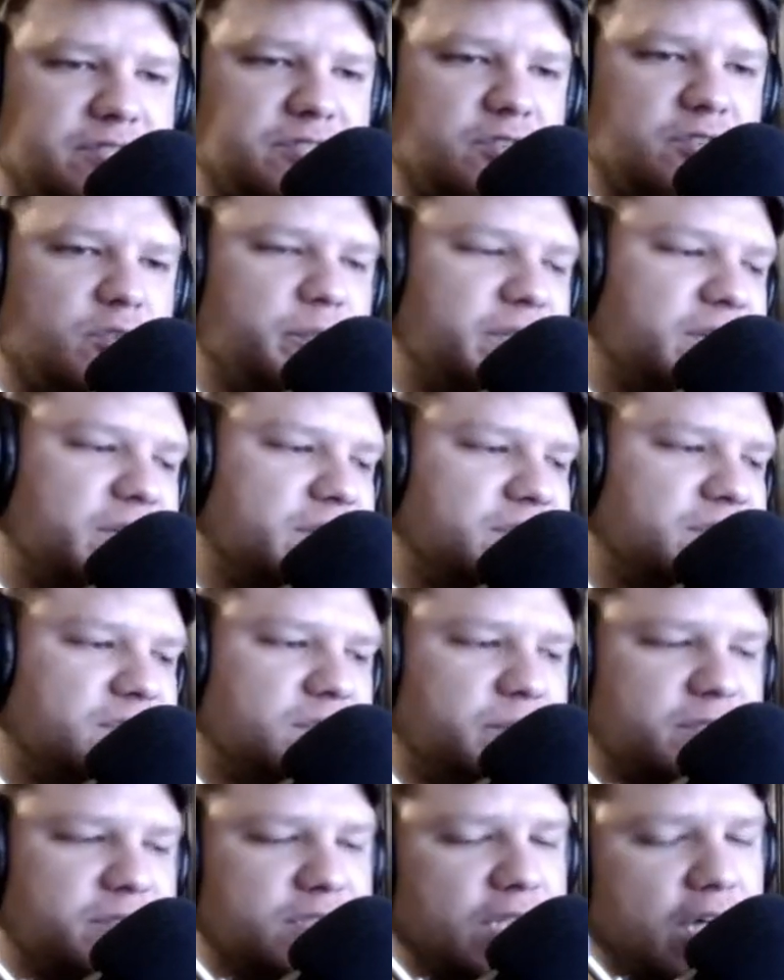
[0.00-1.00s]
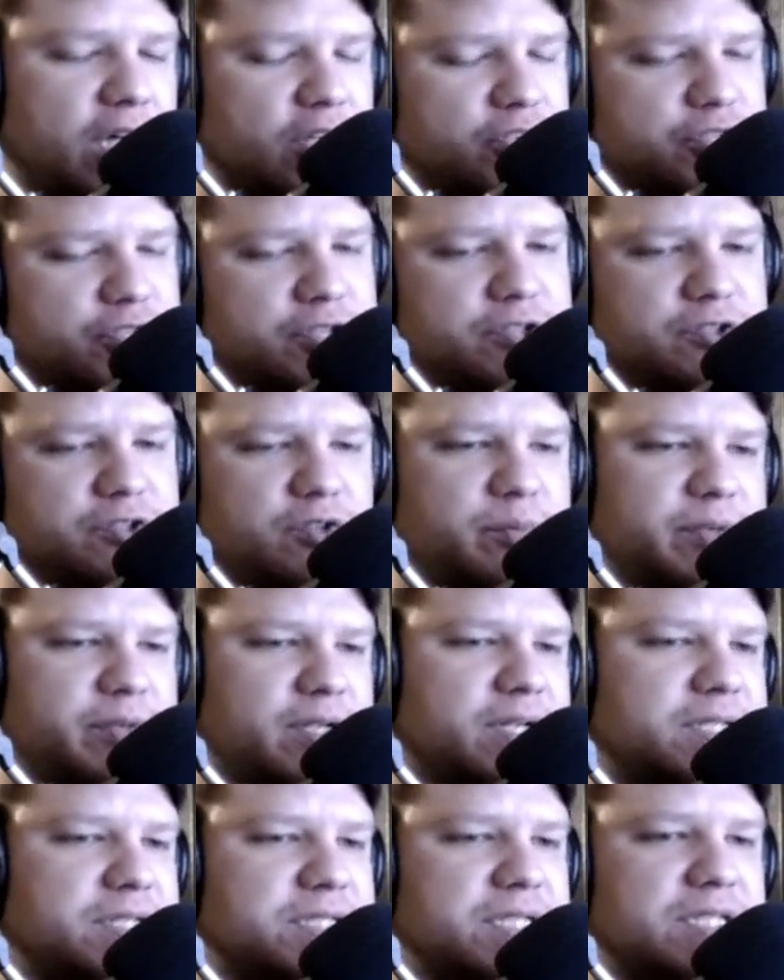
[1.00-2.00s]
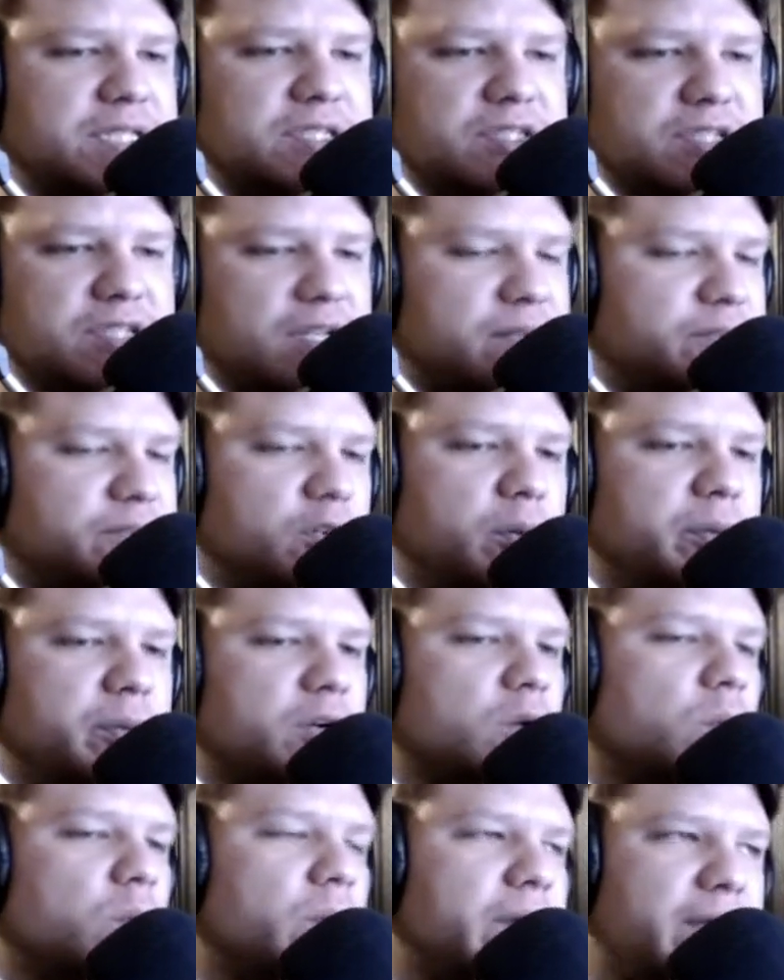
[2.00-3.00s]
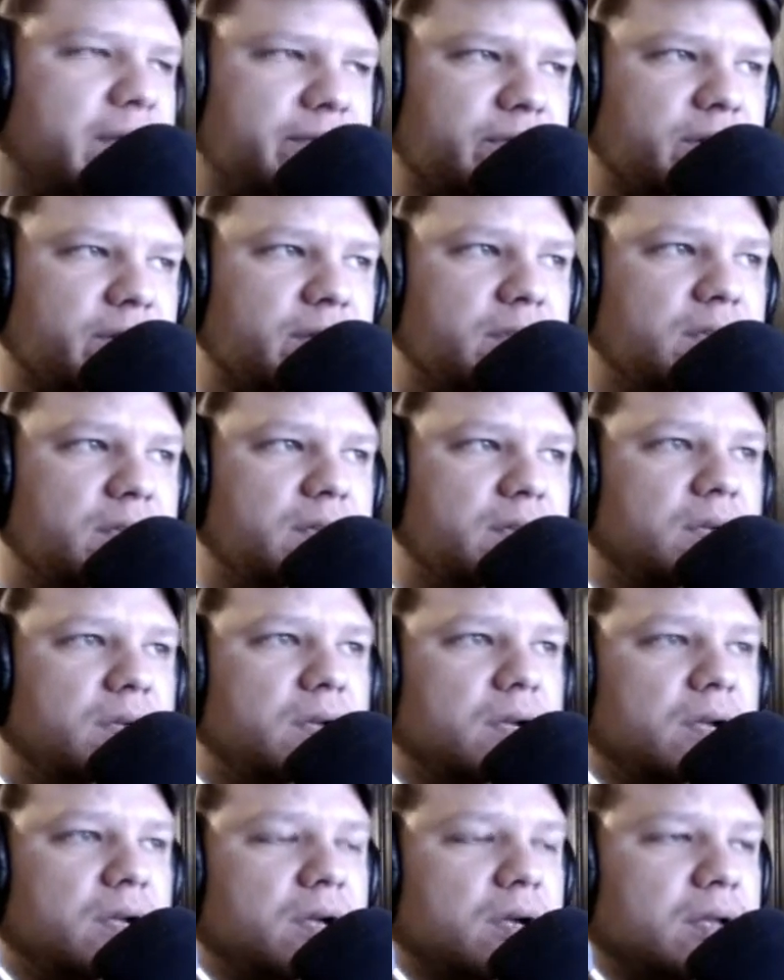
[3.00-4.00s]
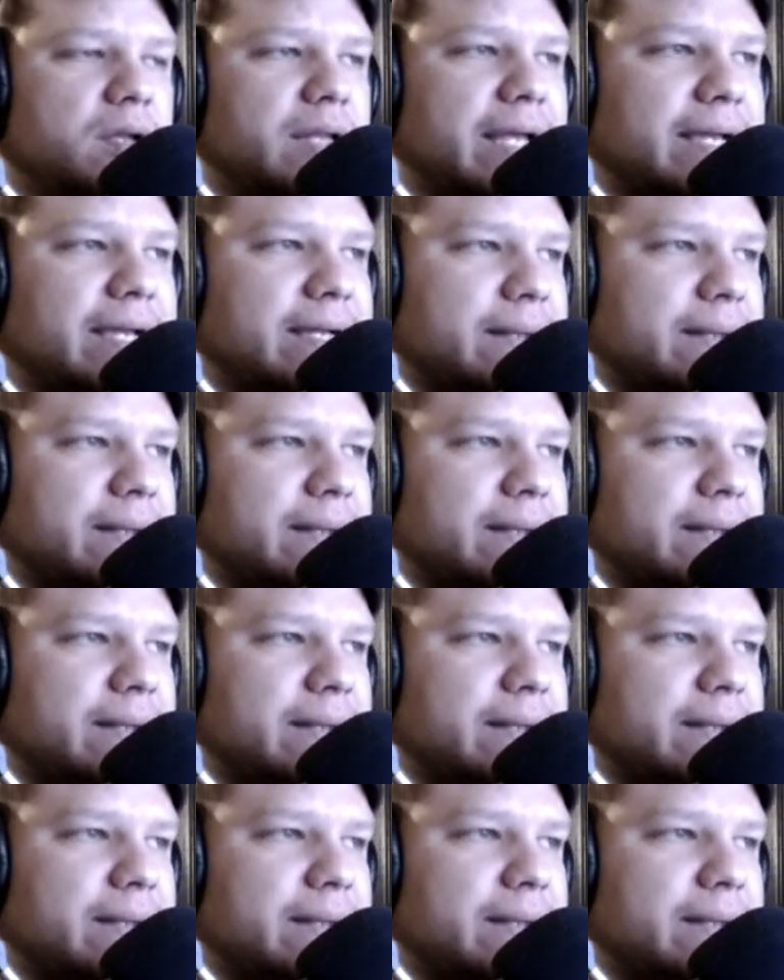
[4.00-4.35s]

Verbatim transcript: or because he's a misogynist or because he's xenophobic or whatever. Asshole like, like